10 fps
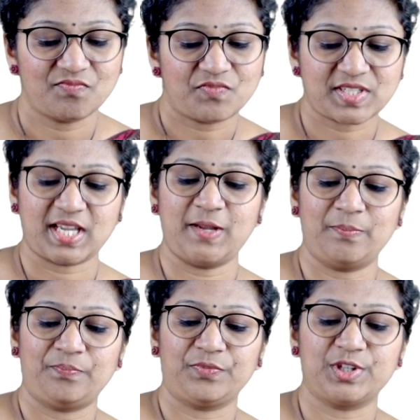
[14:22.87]

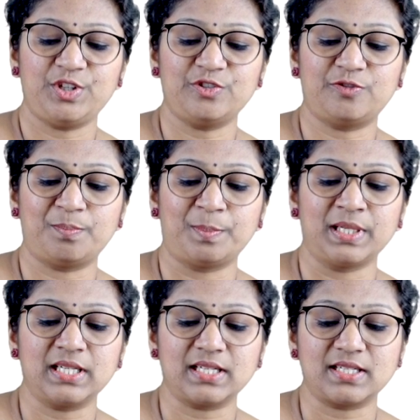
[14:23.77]
See, you've
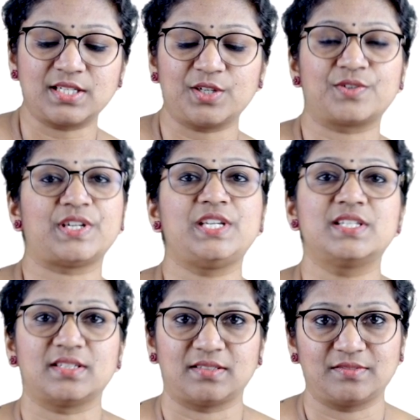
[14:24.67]
built your
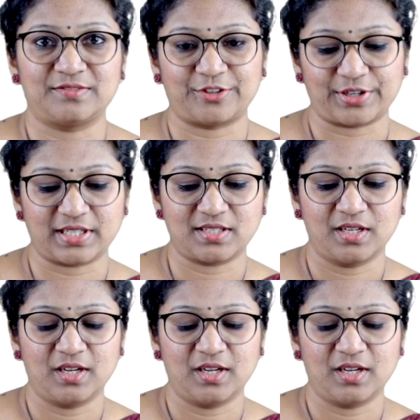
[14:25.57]
reason for it.